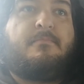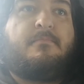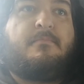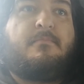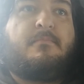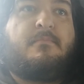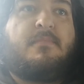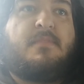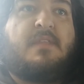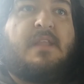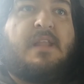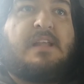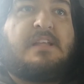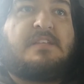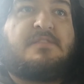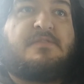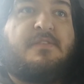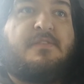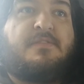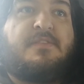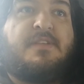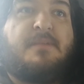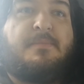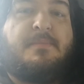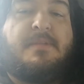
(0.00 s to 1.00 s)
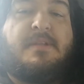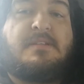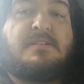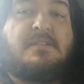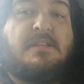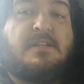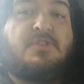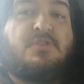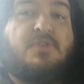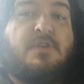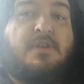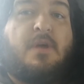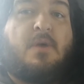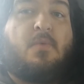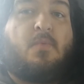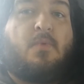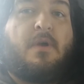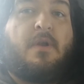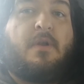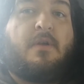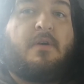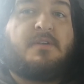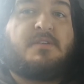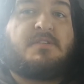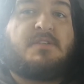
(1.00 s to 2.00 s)
In the last 15 minutes, literally not
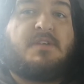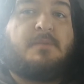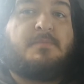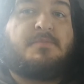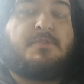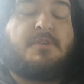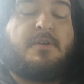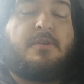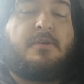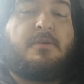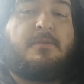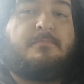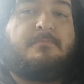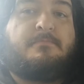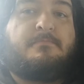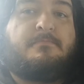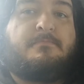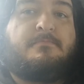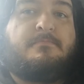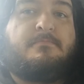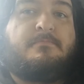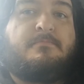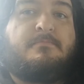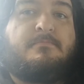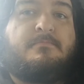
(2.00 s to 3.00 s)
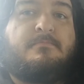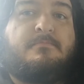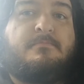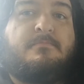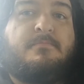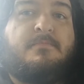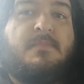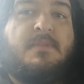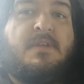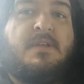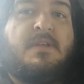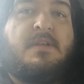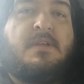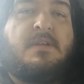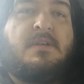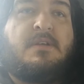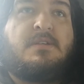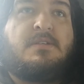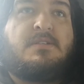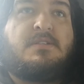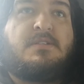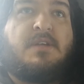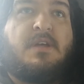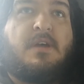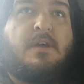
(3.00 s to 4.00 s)
one ice type showed up.
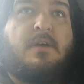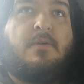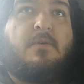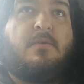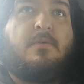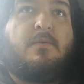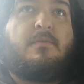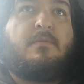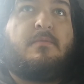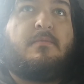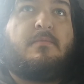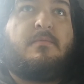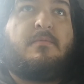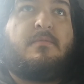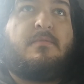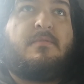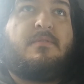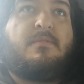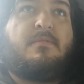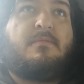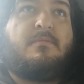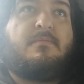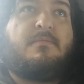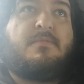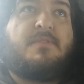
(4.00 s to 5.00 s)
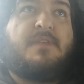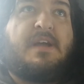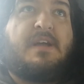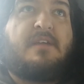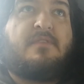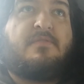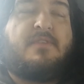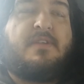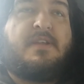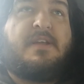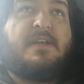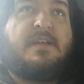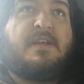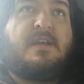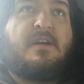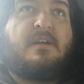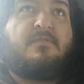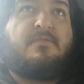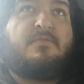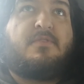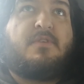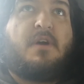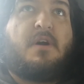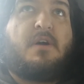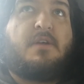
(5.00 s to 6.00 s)
So thankfully
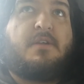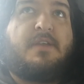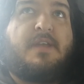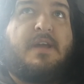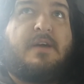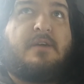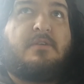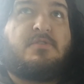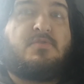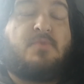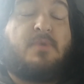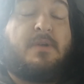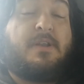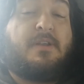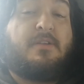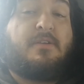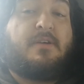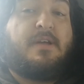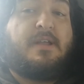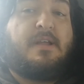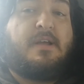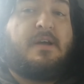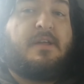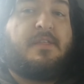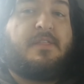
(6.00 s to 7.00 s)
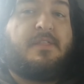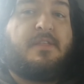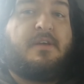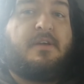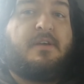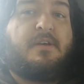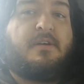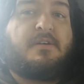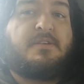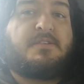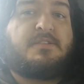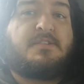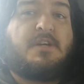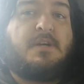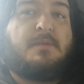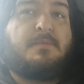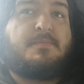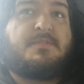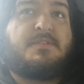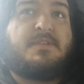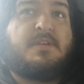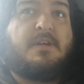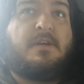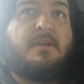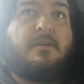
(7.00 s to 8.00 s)
I've got now 29 out of 30 ice
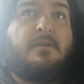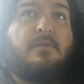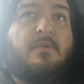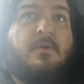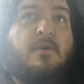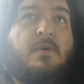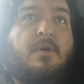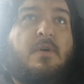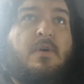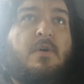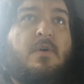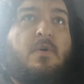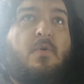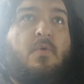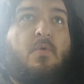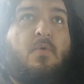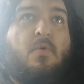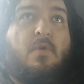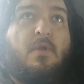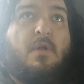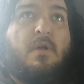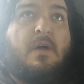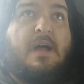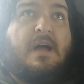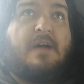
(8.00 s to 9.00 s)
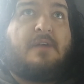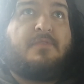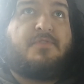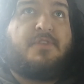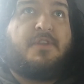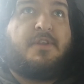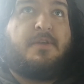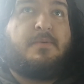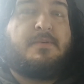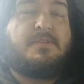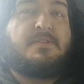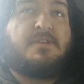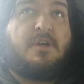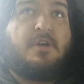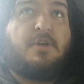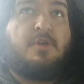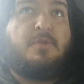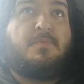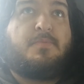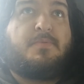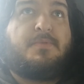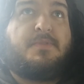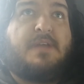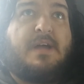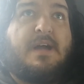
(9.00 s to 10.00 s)
types, so all I have to do is
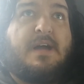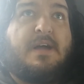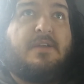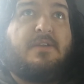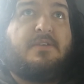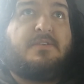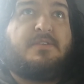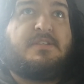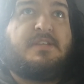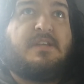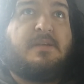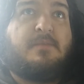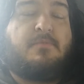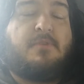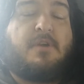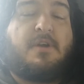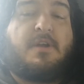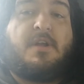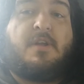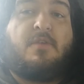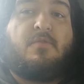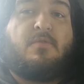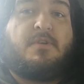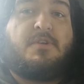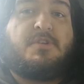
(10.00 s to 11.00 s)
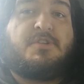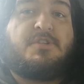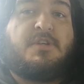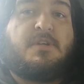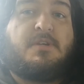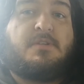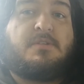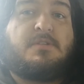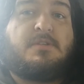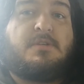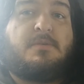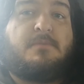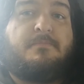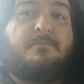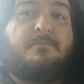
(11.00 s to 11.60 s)
hope that a Team Rocket Grunt shows up